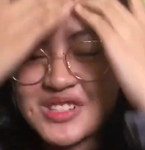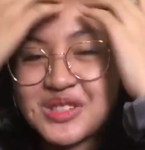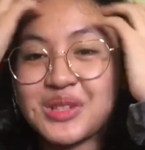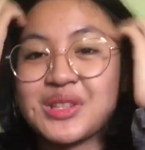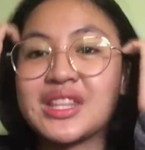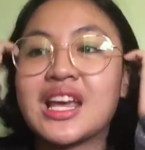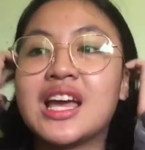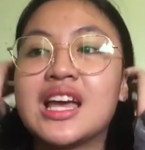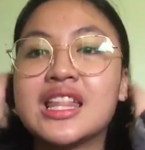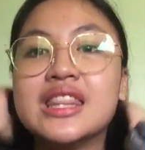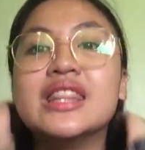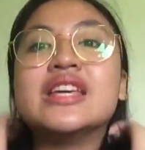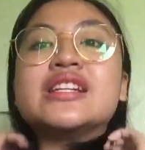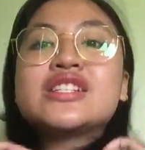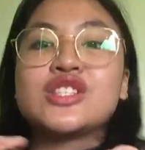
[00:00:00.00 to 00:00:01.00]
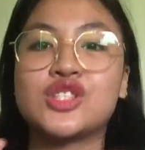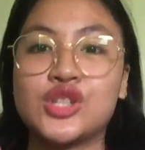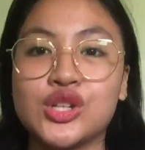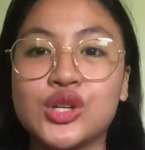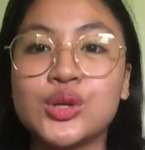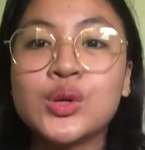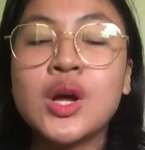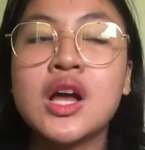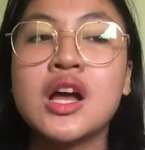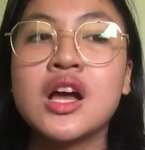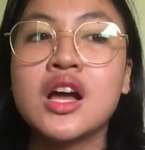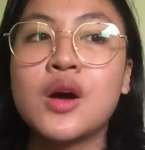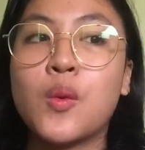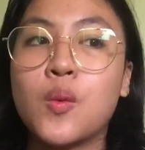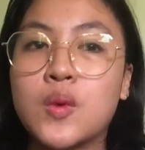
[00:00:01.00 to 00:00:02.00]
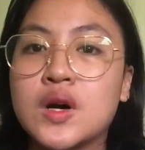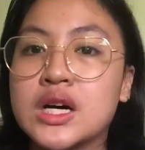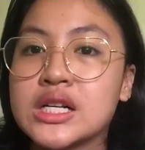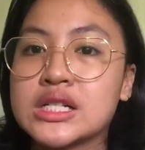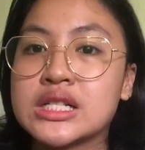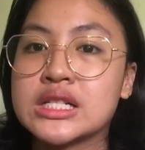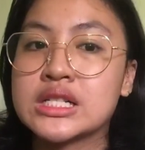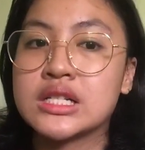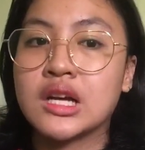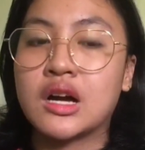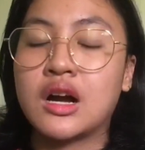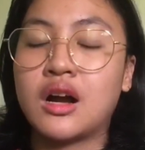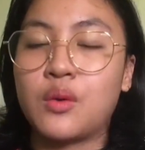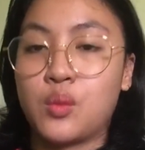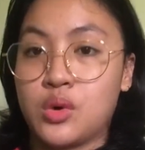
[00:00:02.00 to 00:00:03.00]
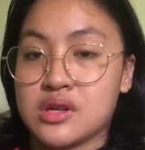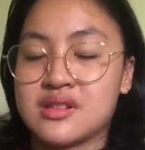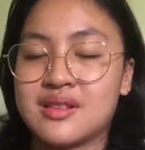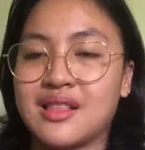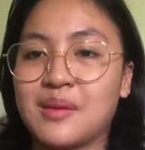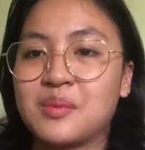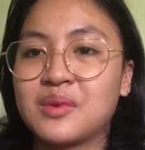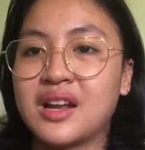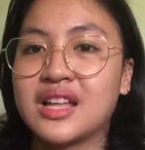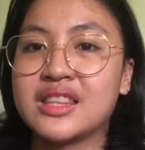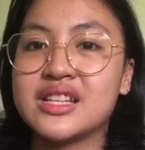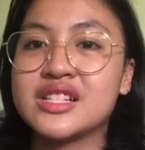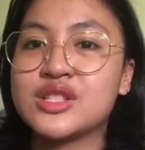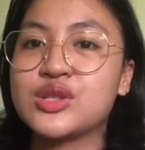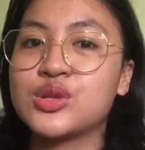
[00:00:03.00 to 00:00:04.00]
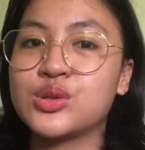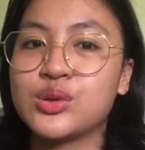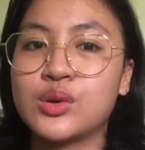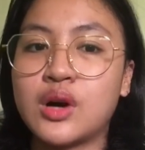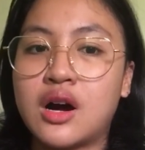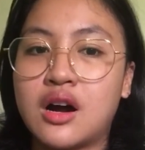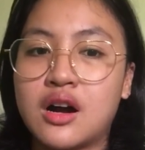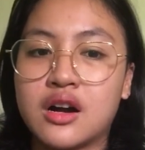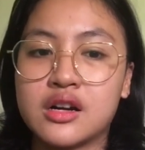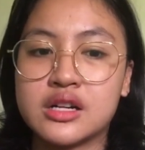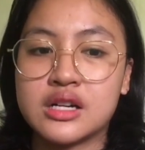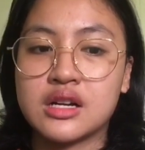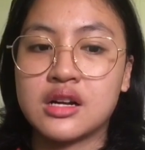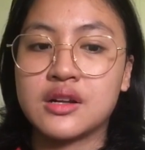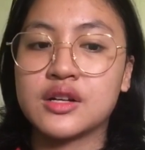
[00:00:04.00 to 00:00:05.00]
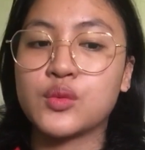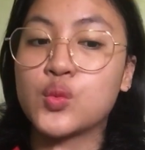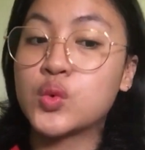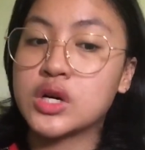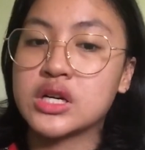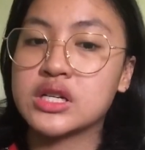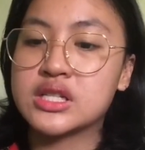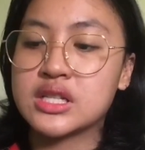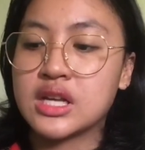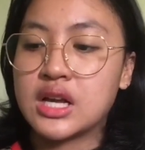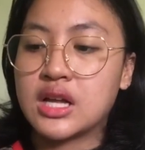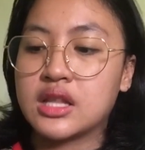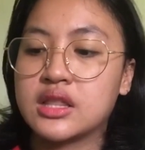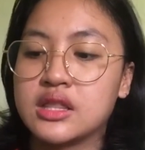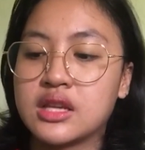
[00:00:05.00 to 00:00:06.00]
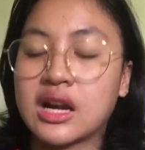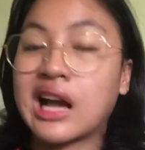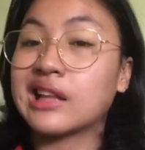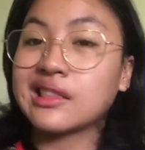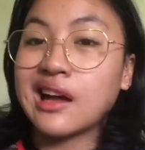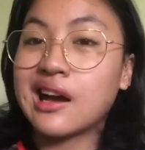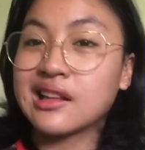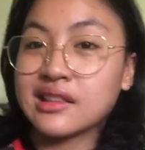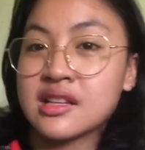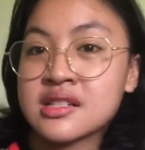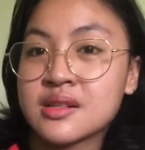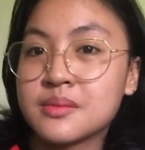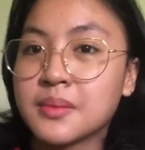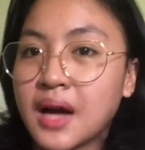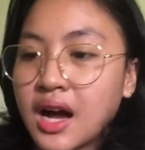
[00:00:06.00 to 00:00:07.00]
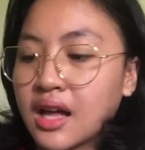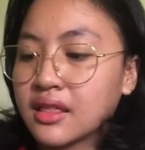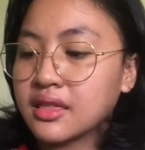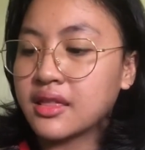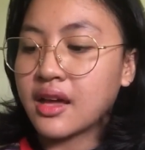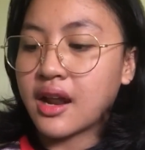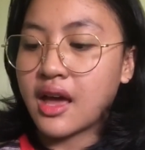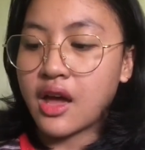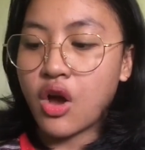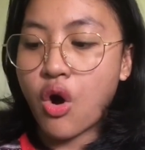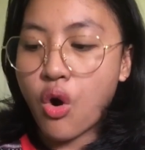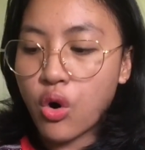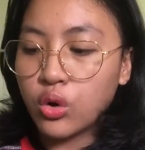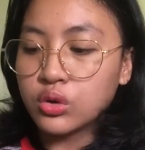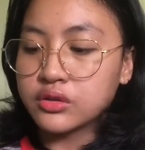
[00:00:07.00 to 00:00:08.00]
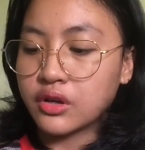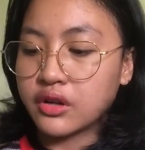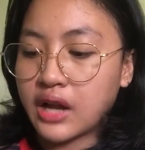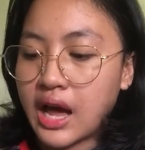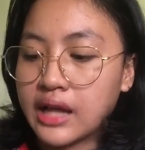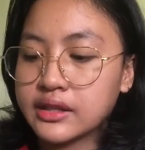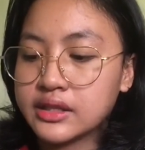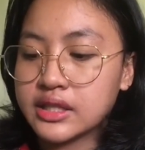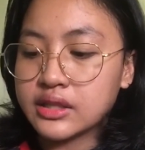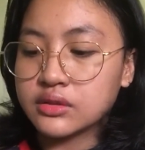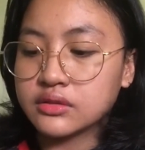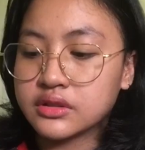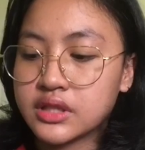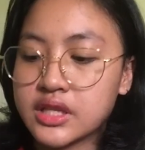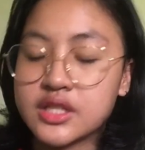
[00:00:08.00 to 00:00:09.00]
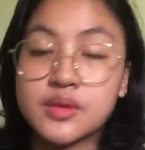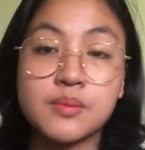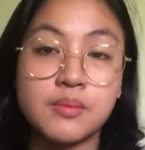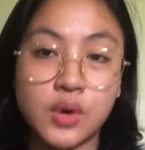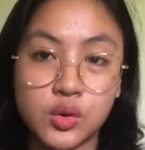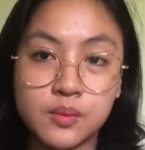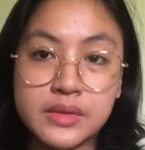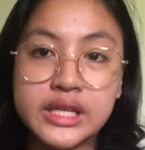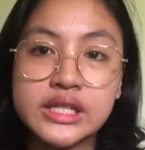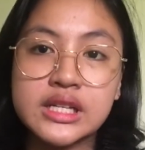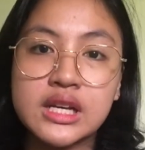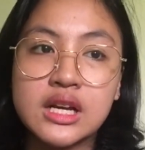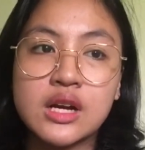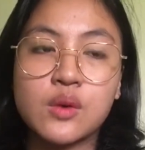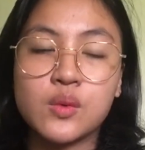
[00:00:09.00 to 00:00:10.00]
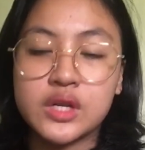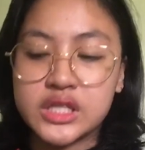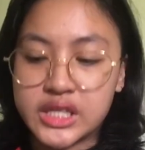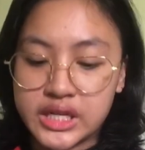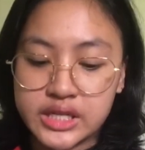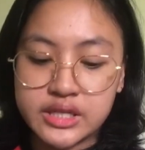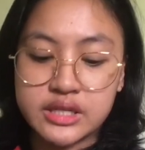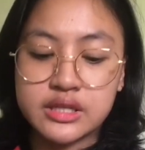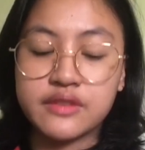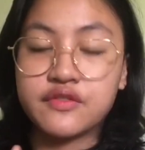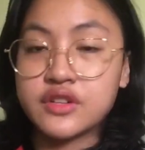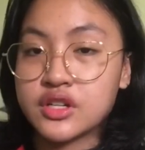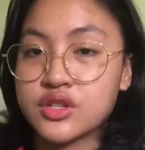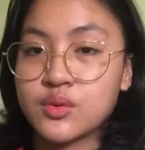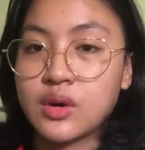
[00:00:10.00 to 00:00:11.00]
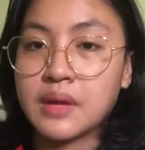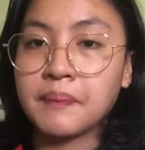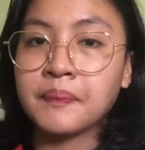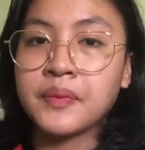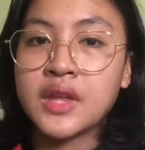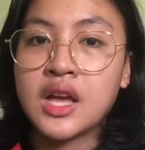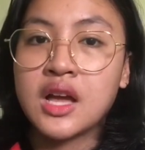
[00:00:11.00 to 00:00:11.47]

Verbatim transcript: So these two was sila pula, these two are the words, the kata-kata semangat that I hold on until this moment, which is the first one.